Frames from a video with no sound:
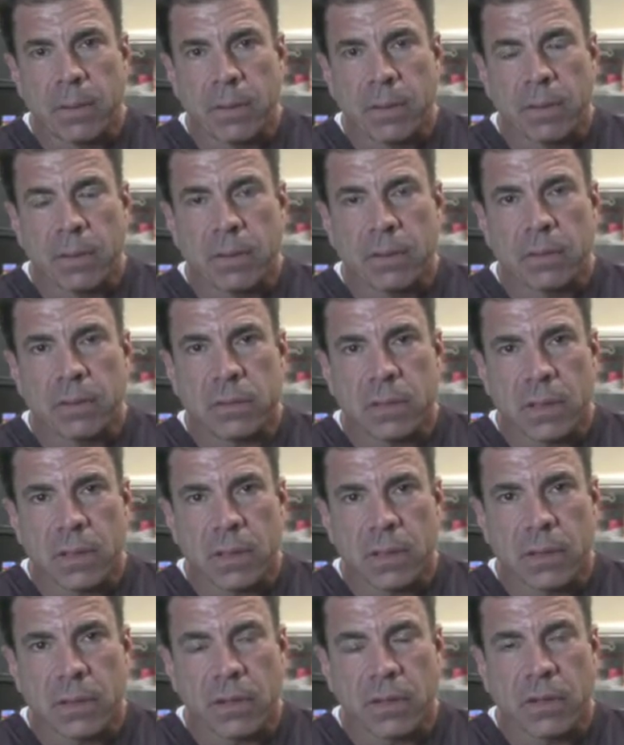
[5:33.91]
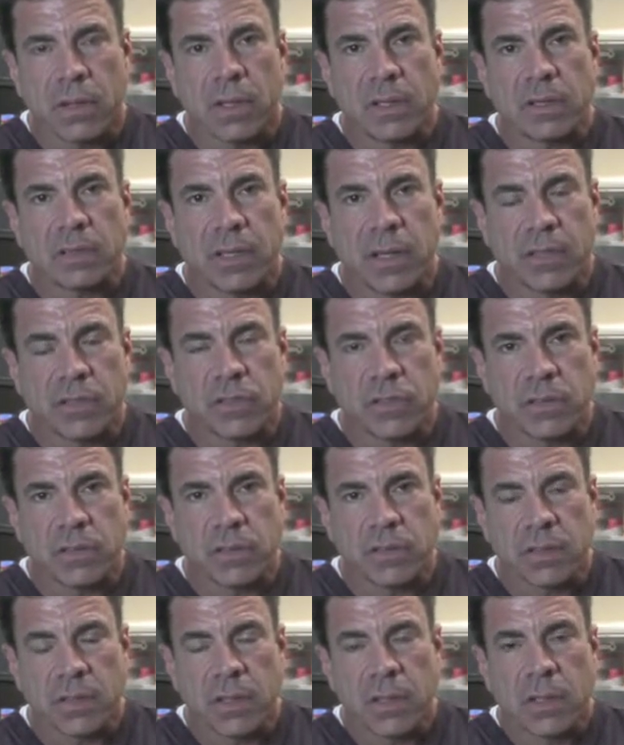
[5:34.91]
and hurt uh, the good
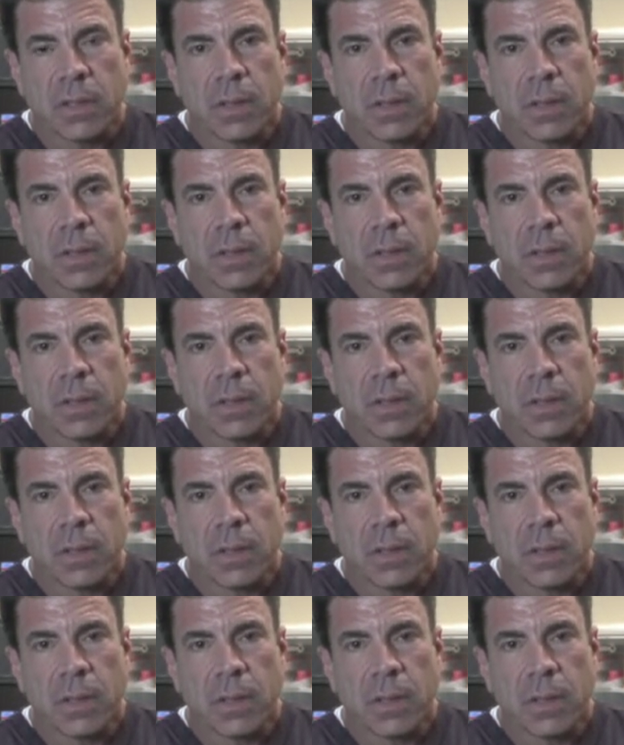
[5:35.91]
intentions.